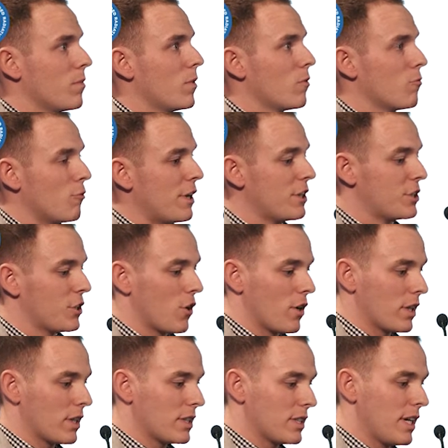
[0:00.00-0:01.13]
reassuring
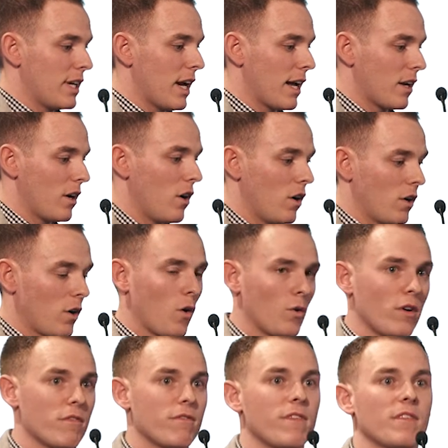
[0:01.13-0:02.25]
to see that on only
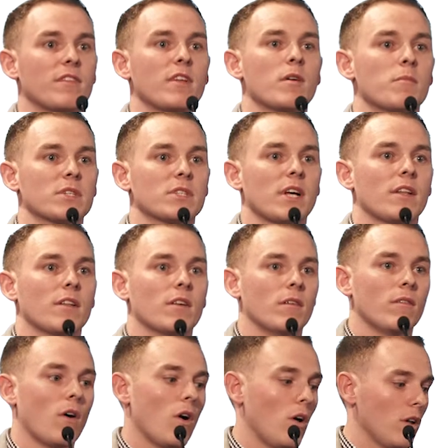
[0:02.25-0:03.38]
15% of
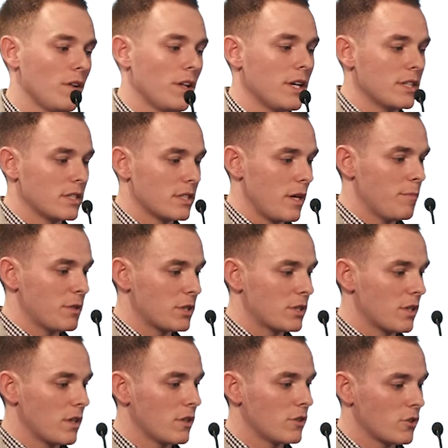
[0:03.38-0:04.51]
all of these
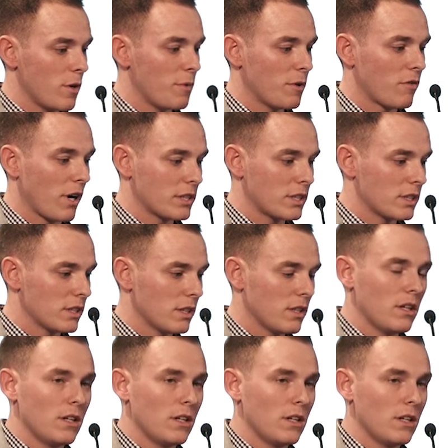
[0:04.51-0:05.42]
imaged treatment fractions,